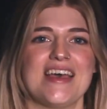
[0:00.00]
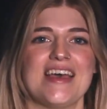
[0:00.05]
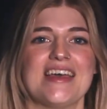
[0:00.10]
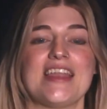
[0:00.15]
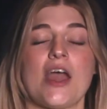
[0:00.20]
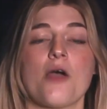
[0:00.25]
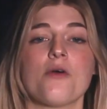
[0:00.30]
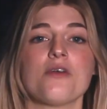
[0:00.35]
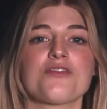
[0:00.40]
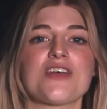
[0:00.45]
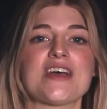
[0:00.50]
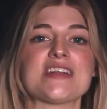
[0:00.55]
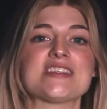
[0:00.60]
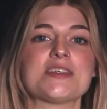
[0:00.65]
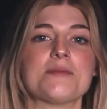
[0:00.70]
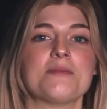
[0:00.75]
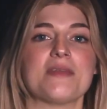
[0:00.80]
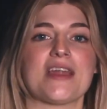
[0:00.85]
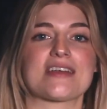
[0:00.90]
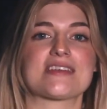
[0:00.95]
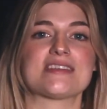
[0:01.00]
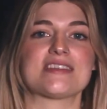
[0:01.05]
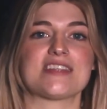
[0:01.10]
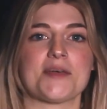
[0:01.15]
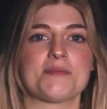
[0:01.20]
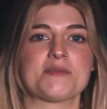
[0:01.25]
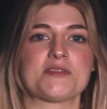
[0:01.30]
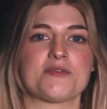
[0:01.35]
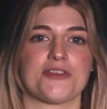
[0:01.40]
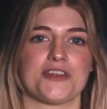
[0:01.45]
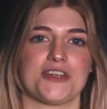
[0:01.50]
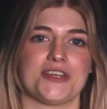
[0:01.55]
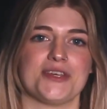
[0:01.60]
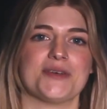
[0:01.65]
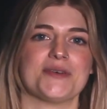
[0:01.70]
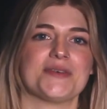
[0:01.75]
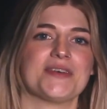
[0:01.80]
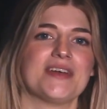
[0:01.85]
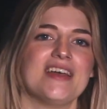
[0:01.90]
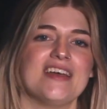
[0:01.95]
Now we've got some next steps for
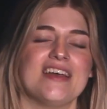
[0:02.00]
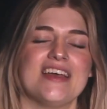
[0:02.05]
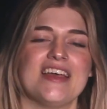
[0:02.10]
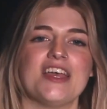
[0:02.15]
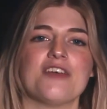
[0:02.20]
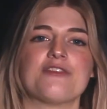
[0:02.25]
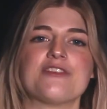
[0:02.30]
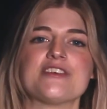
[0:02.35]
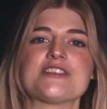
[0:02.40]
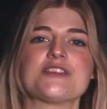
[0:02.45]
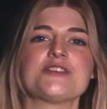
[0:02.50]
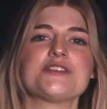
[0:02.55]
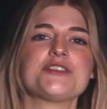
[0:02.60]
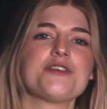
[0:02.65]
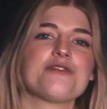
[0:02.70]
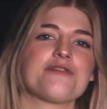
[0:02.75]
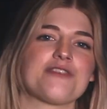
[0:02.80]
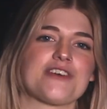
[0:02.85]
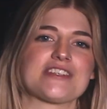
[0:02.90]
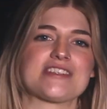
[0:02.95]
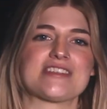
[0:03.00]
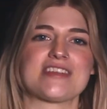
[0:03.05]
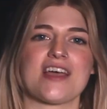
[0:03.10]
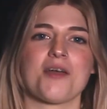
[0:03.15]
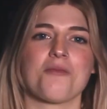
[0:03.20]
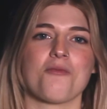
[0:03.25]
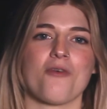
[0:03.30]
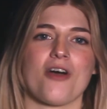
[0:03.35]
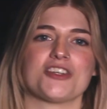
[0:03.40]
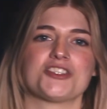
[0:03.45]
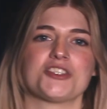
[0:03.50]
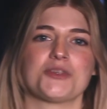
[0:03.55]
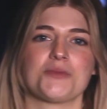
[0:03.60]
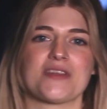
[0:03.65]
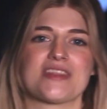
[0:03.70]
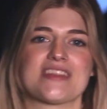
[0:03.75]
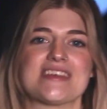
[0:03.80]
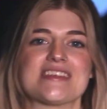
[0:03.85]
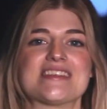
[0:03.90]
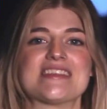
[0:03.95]
you. If this is your first time watching
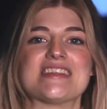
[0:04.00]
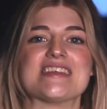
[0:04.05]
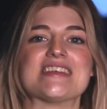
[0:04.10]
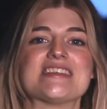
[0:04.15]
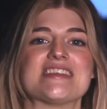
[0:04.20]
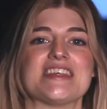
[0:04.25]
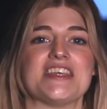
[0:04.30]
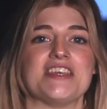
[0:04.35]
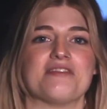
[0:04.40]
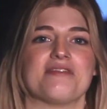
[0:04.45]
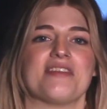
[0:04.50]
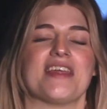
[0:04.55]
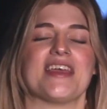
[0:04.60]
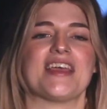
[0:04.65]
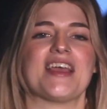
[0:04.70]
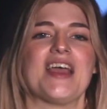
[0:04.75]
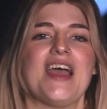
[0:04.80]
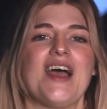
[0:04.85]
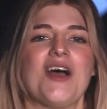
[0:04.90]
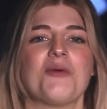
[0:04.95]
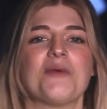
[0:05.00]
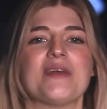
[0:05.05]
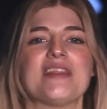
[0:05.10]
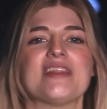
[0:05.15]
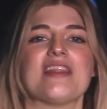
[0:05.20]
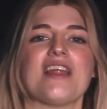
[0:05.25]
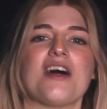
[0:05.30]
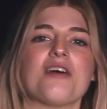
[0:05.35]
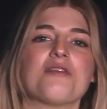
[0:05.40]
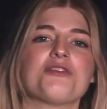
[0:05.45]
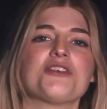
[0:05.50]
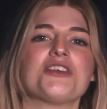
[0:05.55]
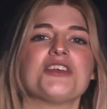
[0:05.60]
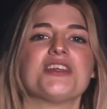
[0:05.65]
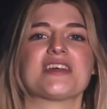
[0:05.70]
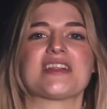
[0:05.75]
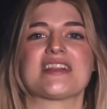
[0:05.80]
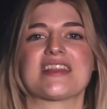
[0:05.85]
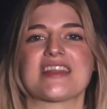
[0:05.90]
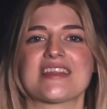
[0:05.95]
with us this evening, we'd love for you
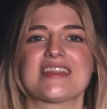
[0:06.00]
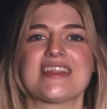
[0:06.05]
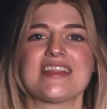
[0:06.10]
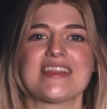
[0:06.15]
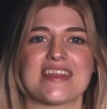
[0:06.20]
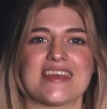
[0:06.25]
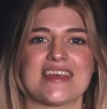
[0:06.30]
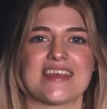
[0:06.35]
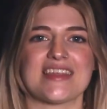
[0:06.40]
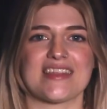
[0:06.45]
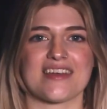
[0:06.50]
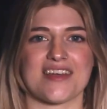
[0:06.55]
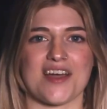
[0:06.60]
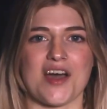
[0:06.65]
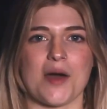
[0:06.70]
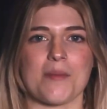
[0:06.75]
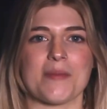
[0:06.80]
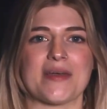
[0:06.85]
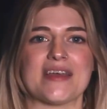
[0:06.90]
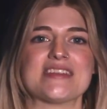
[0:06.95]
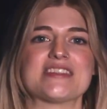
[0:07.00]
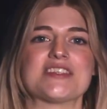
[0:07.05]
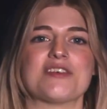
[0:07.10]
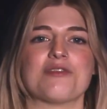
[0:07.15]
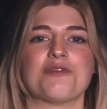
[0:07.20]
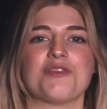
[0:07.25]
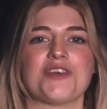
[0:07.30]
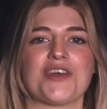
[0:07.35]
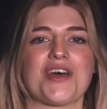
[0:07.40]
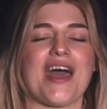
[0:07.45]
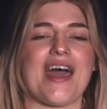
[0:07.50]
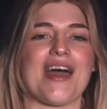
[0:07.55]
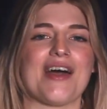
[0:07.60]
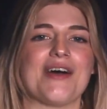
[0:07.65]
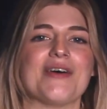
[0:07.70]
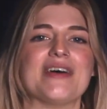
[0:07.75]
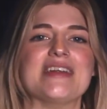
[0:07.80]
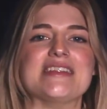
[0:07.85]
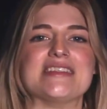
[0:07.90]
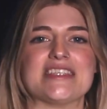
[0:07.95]
to click the link in the comment to fill
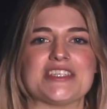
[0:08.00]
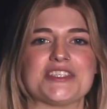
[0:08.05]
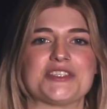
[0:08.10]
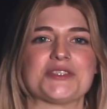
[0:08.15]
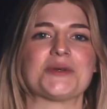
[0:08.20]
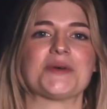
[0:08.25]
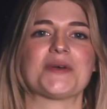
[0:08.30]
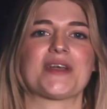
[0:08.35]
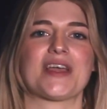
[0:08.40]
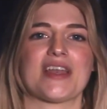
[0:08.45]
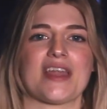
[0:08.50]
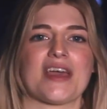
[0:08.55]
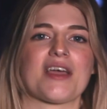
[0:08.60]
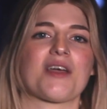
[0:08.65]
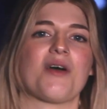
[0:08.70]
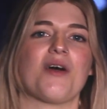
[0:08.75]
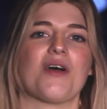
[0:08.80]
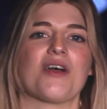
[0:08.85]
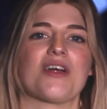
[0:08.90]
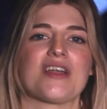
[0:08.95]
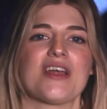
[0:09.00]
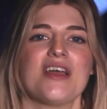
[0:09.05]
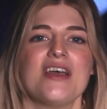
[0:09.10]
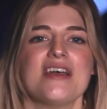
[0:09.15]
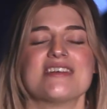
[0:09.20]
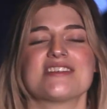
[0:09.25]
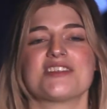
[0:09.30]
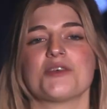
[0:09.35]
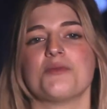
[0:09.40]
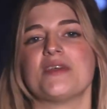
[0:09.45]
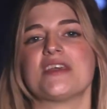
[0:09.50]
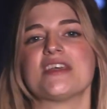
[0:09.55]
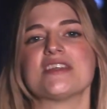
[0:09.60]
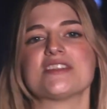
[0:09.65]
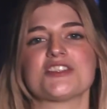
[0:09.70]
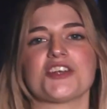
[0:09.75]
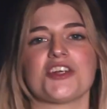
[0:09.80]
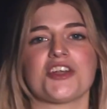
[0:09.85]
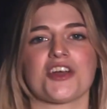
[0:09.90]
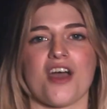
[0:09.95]
out a digital connect card so we can
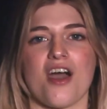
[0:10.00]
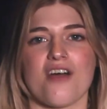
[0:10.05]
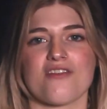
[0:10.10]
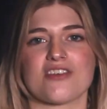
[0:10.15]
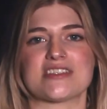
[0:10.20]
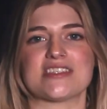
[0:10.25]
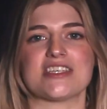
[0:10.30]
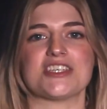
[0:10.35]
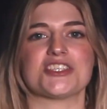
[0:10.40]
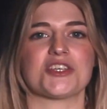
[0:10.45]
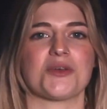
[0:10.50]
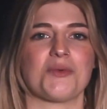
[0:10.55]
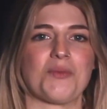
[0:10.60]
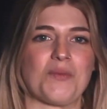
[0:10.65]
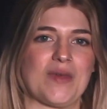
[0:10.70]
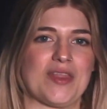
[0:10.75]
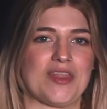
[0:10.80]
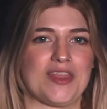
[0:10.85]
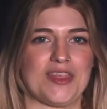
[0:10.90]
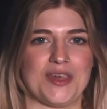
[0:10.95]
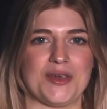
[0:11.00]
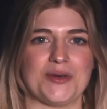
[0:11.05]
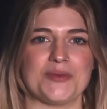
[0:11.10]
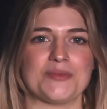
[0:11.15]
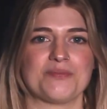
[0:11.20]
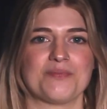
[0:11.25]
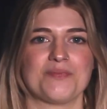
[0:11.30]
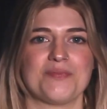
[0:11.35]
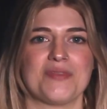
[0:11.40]
start a conversation with you.